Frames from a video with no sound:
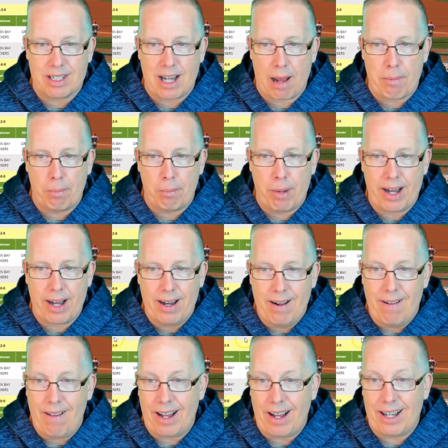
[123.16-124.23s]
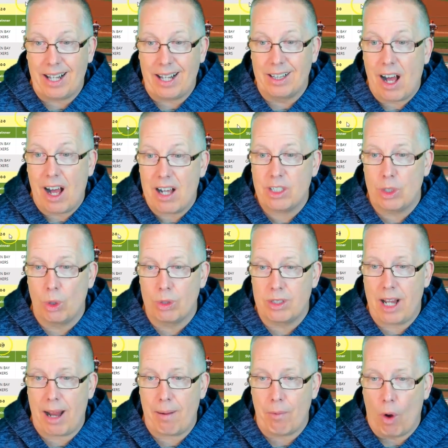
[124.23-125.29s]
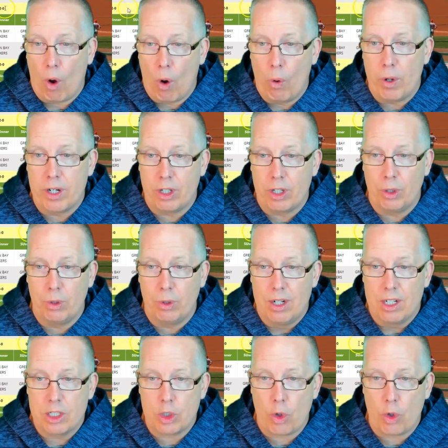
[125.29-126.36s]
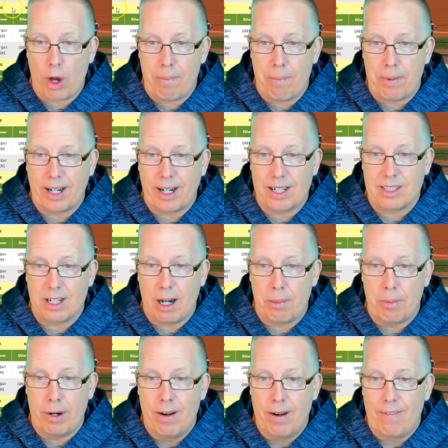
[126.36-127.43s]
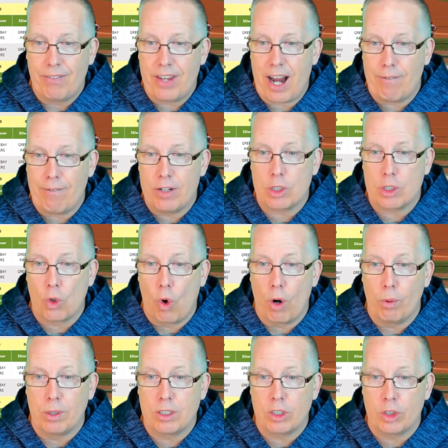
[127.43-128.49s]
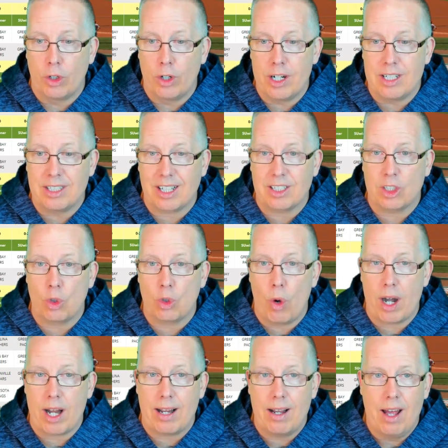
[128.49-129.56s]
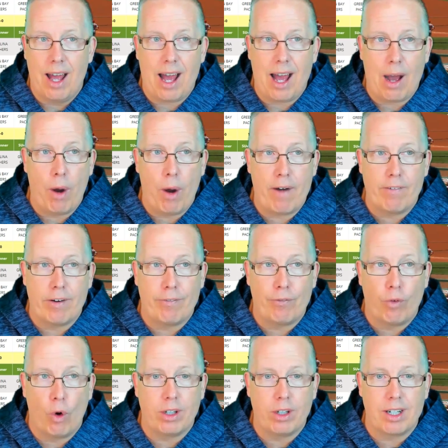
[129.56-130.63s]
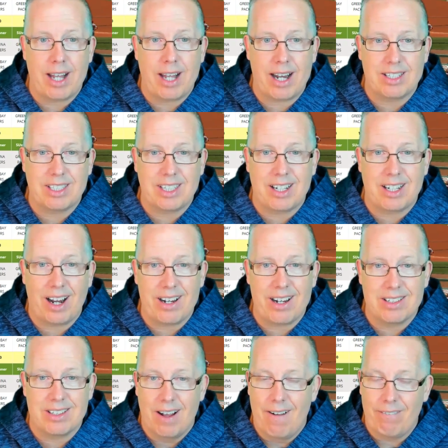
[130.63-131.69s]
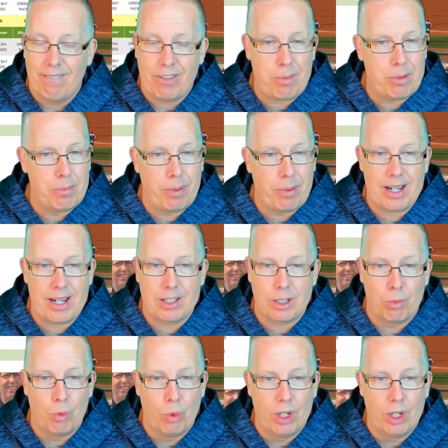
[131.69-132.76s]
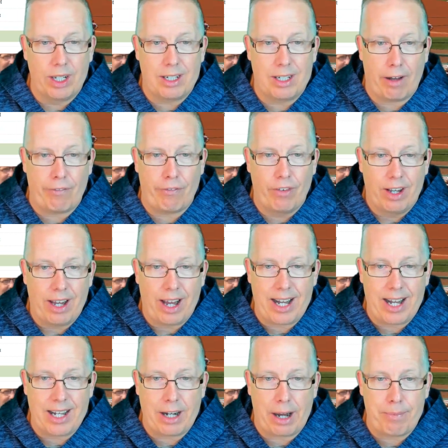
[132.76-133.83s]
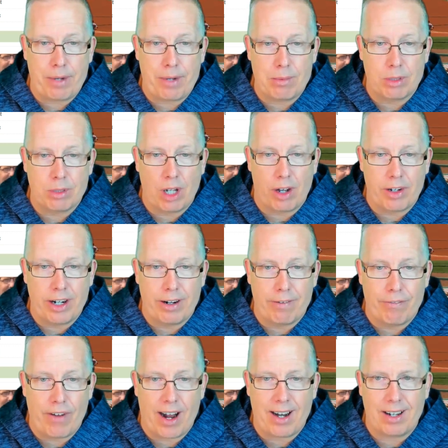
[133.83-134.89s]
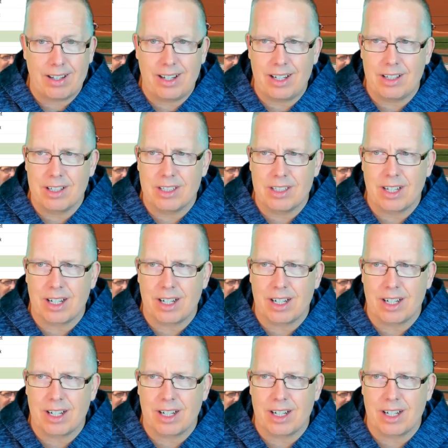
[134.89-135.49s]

and Tampa Bay, and they lost those games. 0-2 straight up and against the number. The average score was 36-20. However, for the Tennessee Titans, they've been playing some really tough A-type teams all year. In fact, I think there's